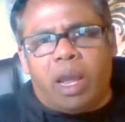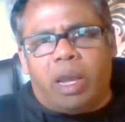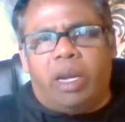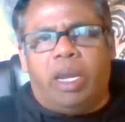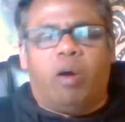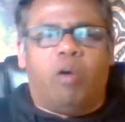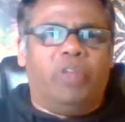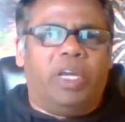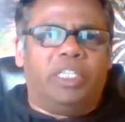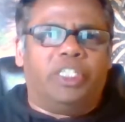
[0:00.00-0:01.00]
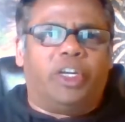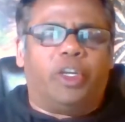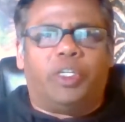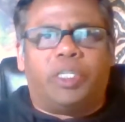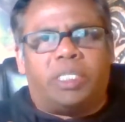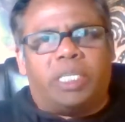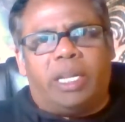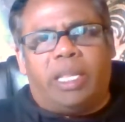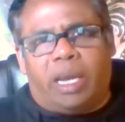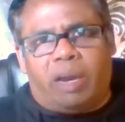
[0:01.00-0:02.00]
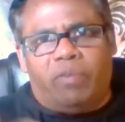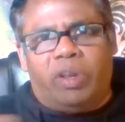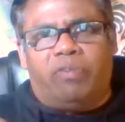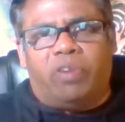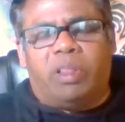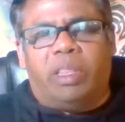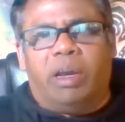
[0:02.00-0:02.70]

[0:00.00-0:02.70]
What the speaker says: any of the institutions that they have deferred